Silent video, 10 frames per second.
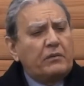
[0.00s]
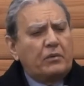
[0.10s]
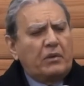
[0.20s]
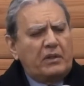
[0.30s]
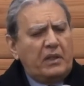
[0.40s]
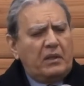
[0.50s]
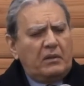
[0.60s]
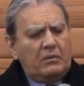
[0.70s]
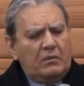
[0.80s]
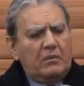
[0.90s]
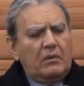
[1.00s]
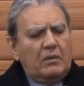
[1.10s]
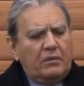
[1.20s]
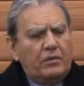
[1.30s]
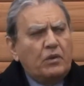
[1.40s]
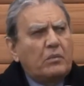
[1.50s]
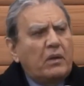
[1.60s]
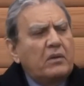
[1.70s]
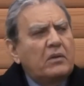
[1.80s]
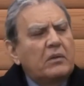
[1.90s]
for, I think, a few
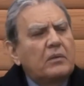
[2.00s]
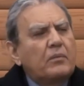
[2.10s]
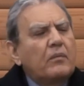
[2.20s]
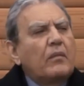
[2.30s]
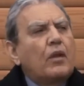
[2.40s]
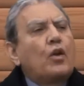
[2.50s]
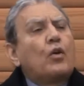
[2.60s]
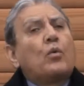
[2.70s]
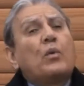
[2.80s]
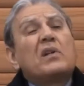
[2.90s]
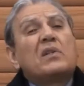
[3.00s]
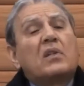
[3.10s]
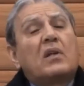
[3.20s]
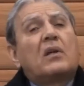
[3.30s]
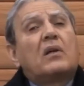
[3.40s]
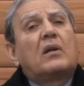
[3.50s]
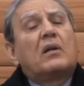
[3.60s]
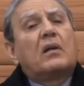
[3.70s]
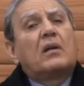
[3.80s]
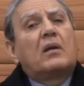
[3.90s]
months with
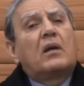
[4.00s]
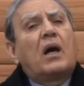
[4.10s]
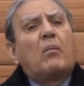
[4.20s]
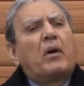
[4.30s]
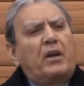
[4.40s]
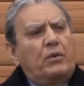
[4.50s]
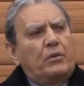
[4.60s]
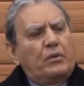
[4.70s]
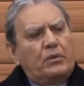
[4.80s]
a minor,